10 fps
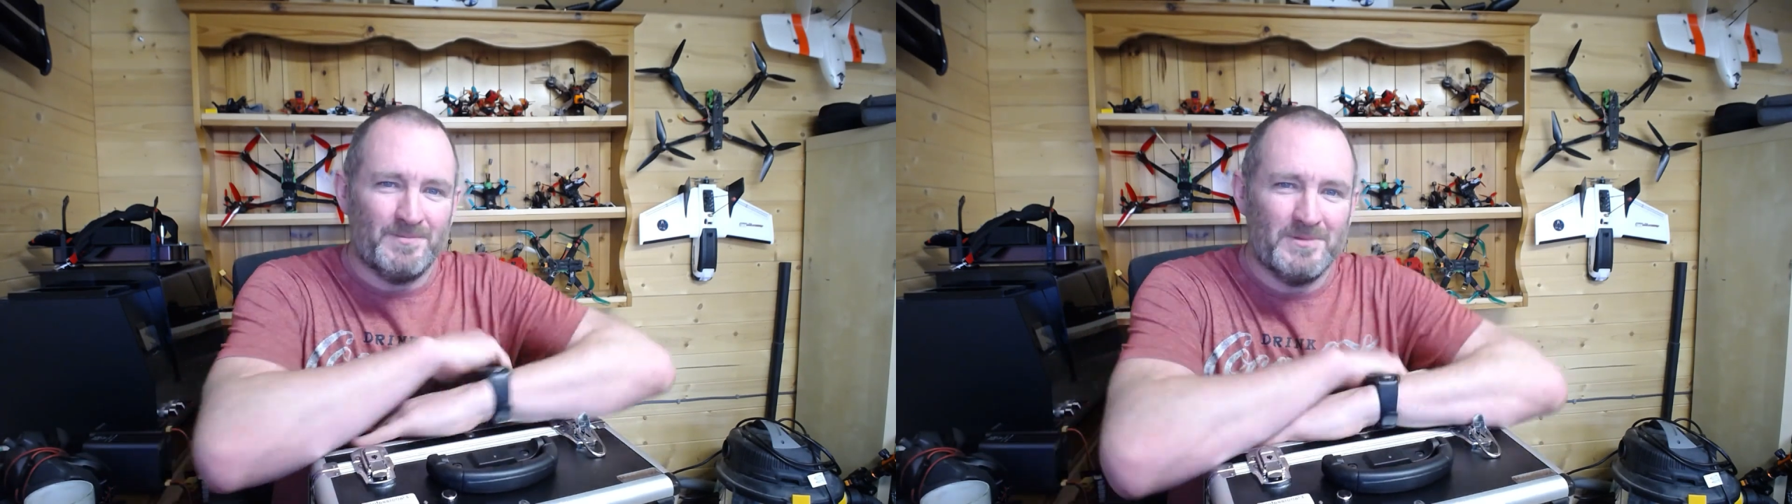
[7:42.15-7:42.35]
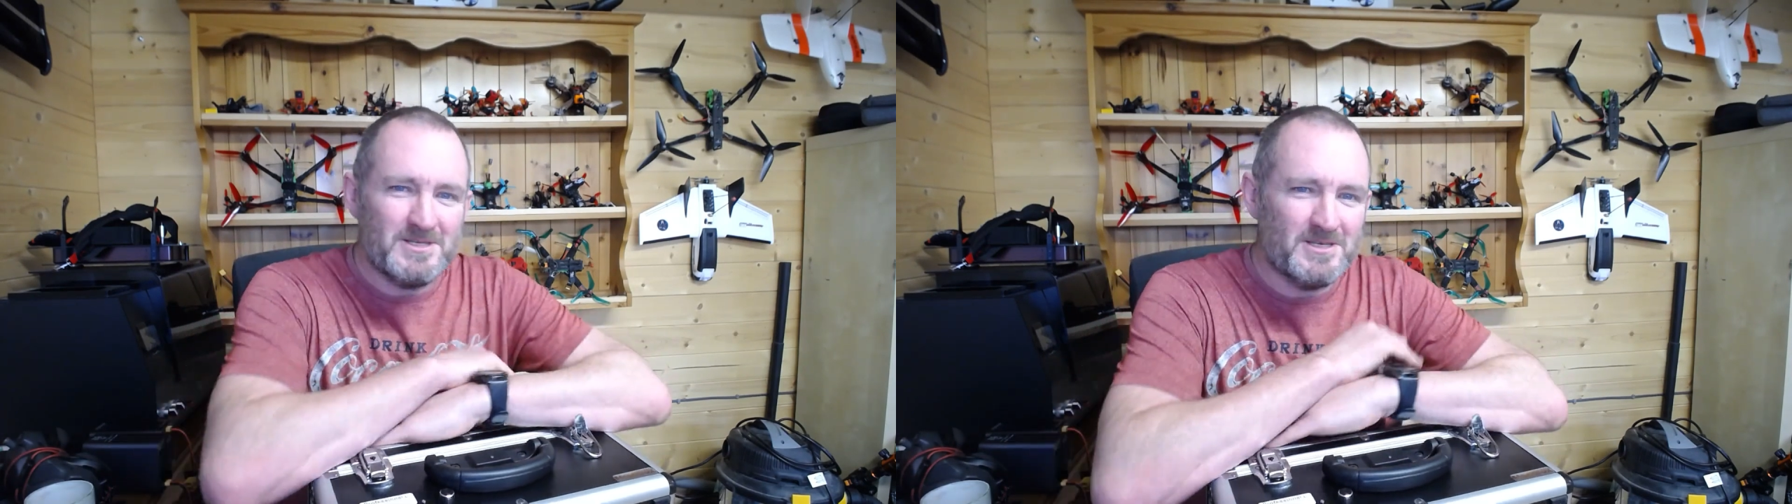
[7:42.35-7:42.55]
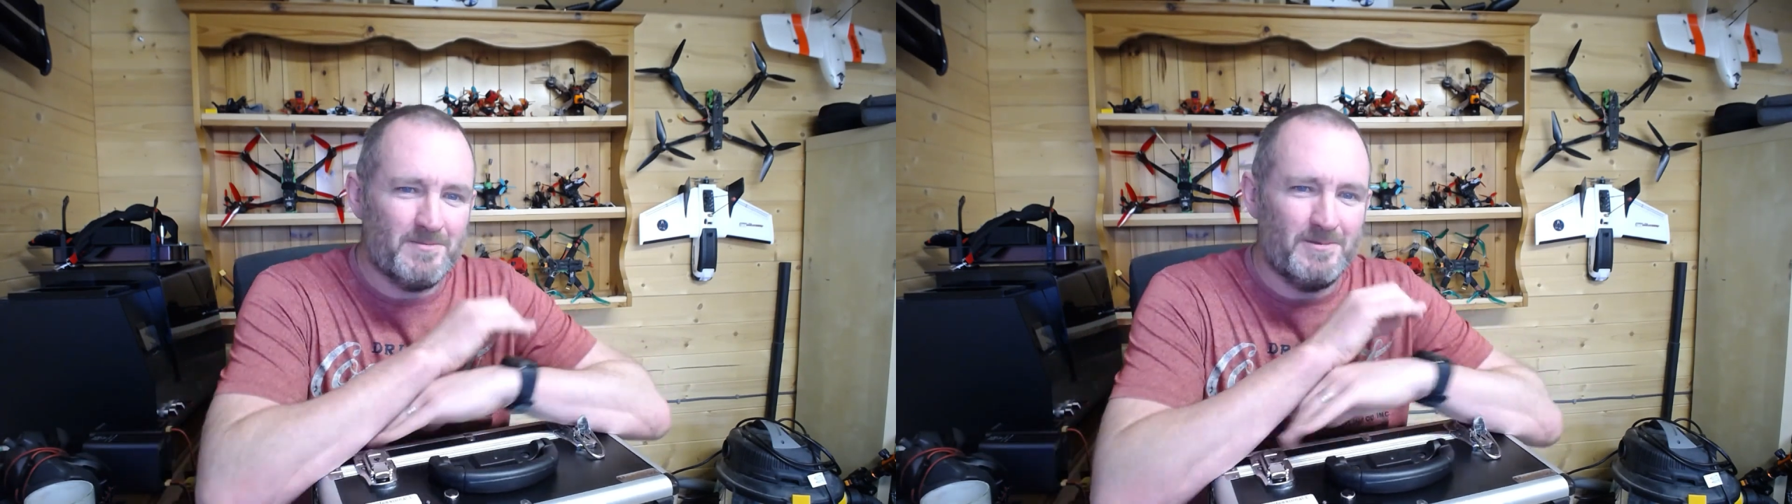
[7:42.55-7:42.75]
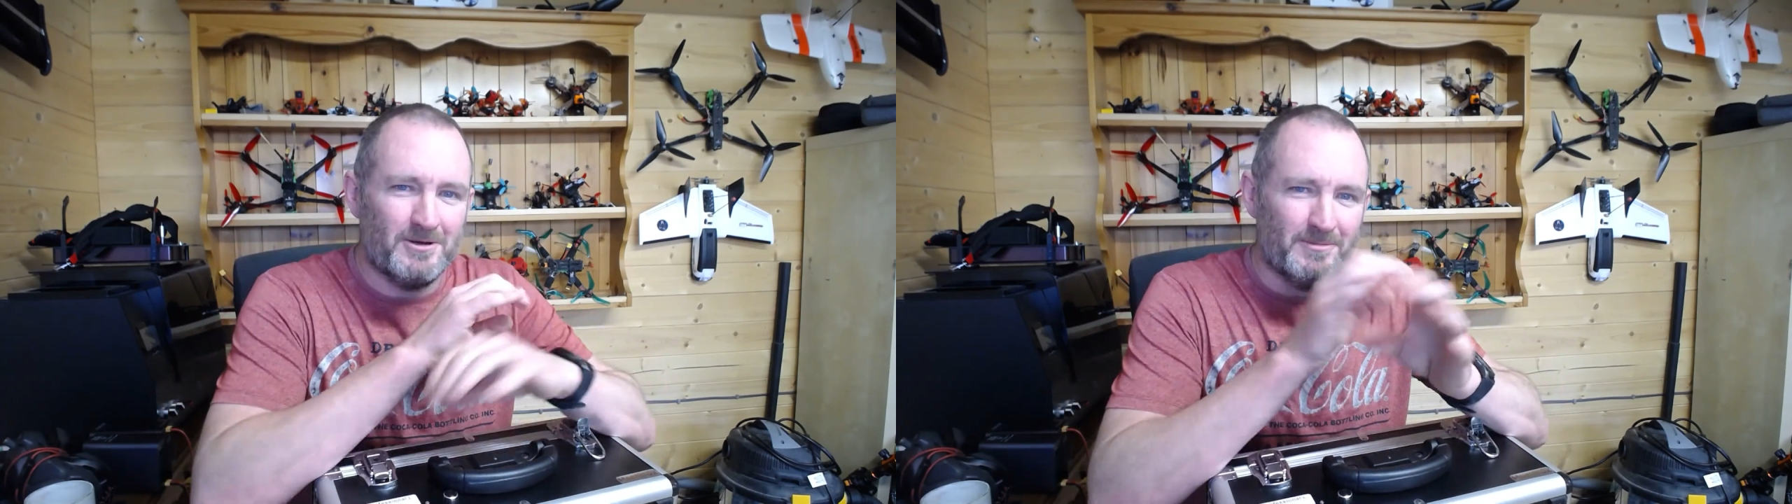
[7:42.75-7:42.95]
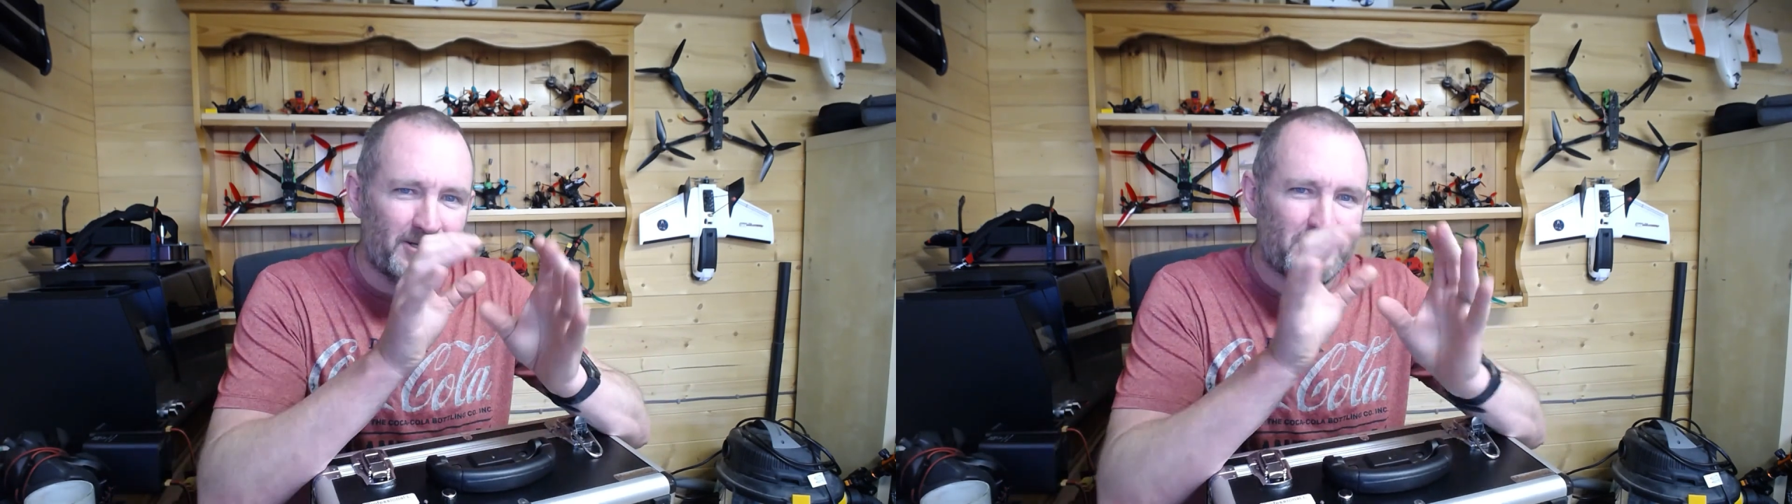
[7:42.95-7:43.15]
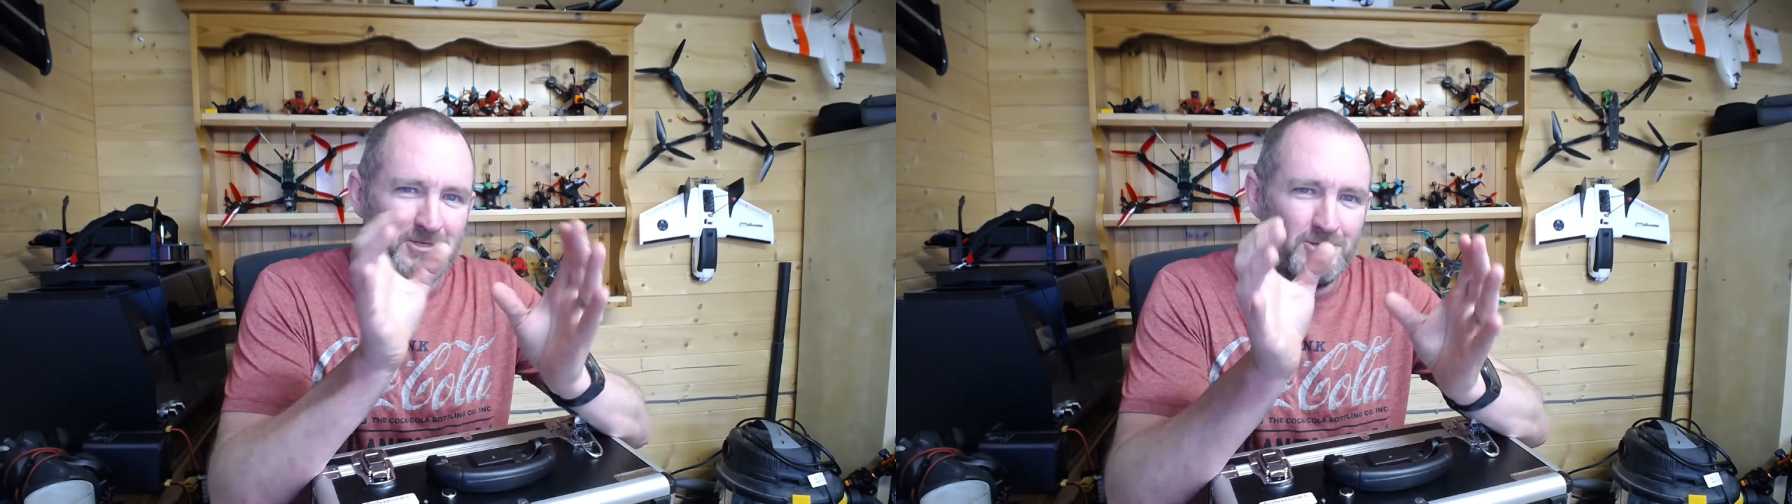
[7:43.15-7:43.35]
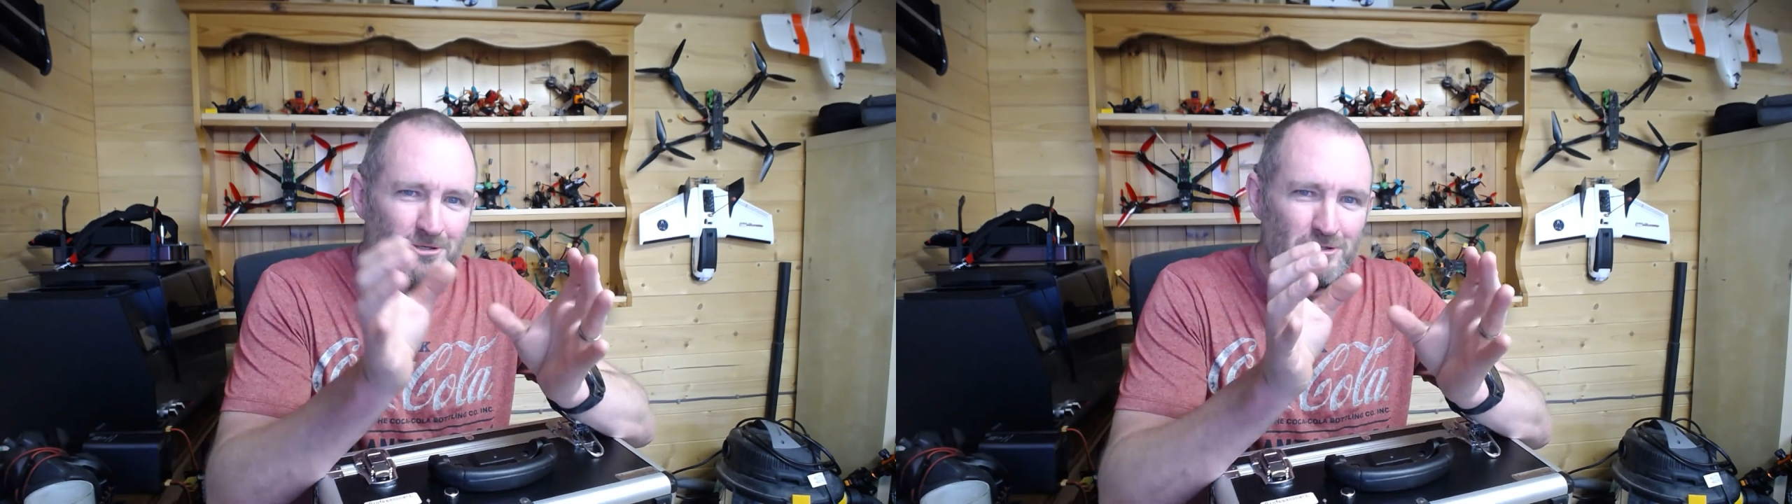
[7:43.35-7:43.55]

this is a little bit of just